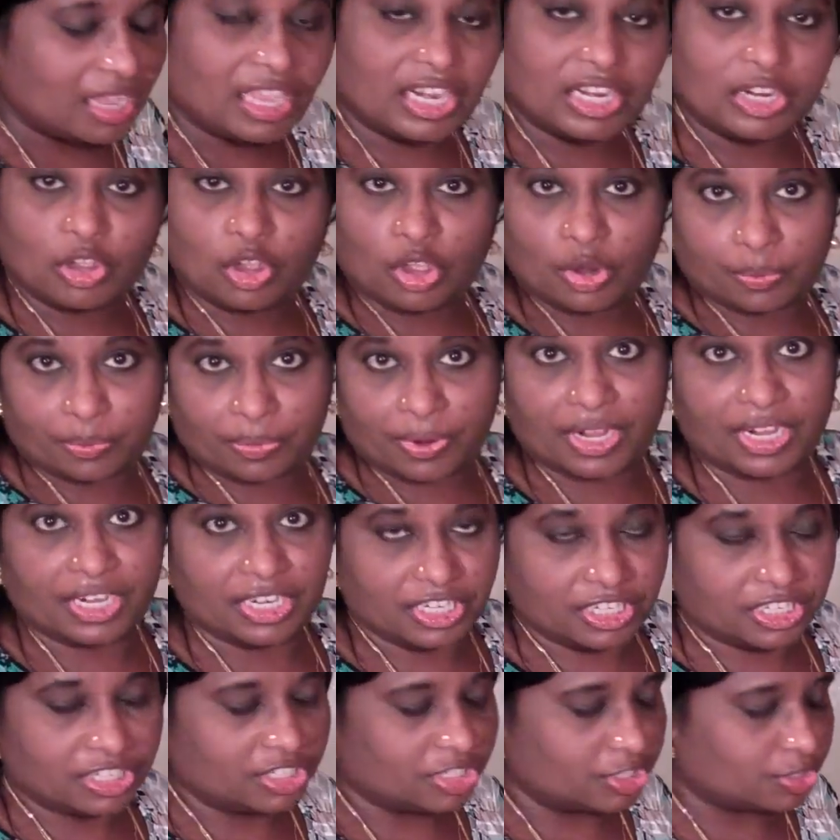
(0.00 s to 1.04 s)

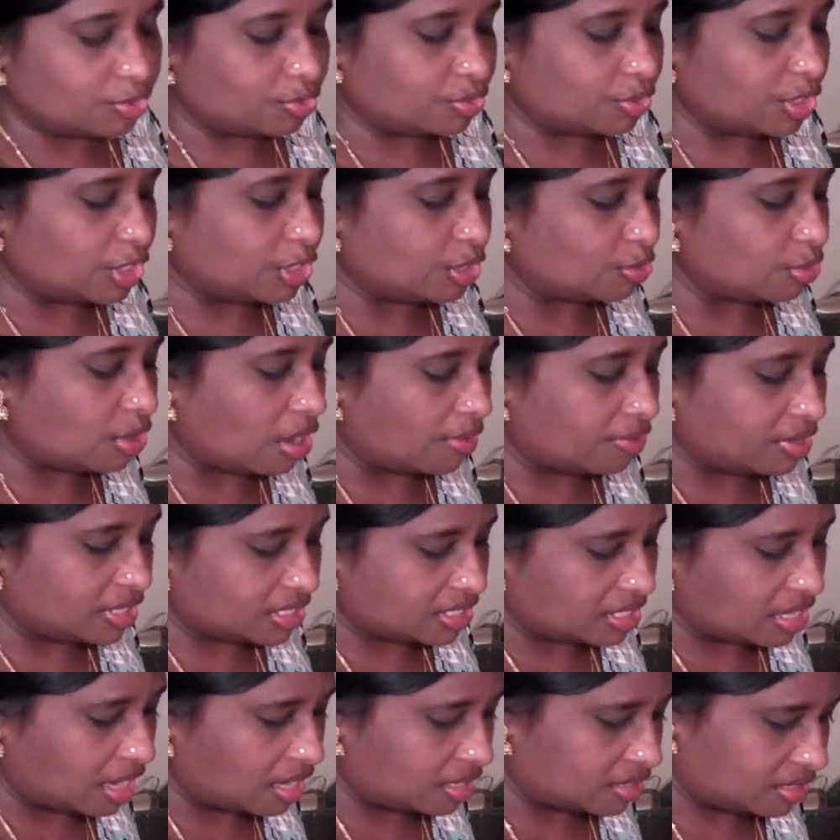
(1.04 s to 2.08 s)
incorporated into our
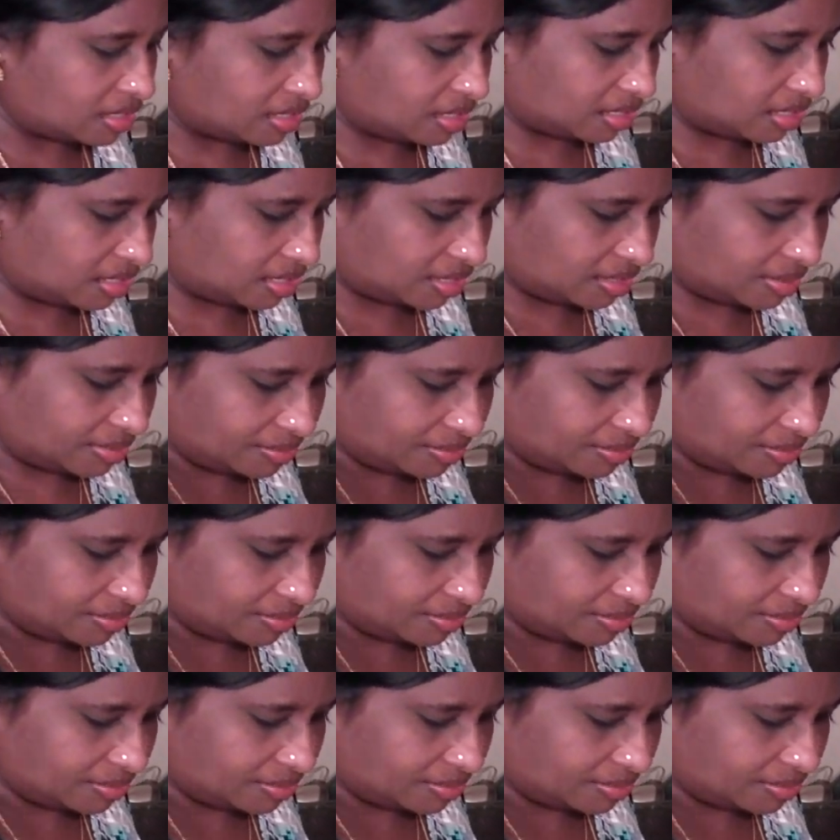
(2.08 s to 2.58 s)
sauce.